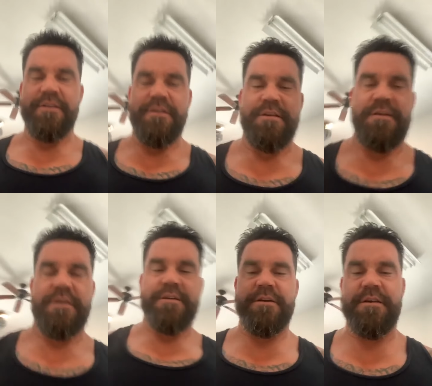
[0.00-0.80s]

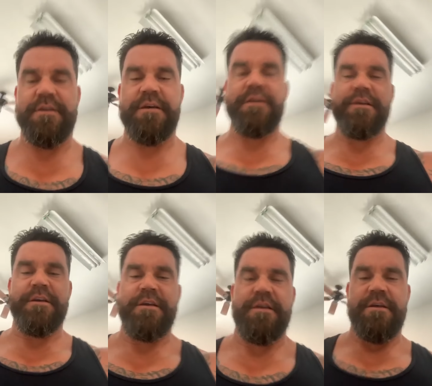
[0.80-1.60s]

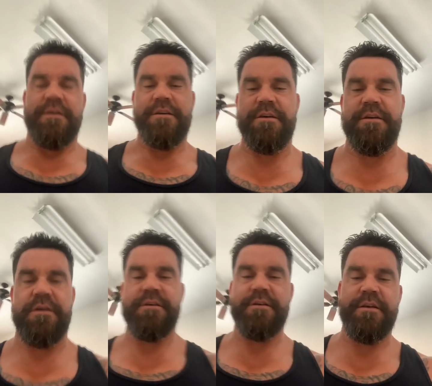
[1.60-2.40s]

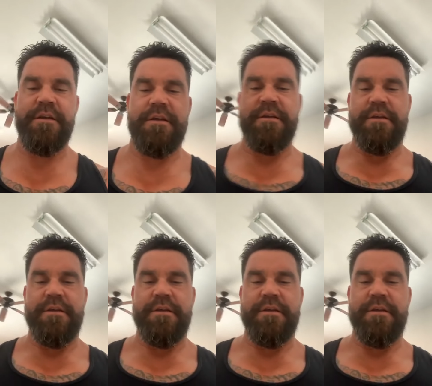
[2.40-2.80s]
(no one is talking)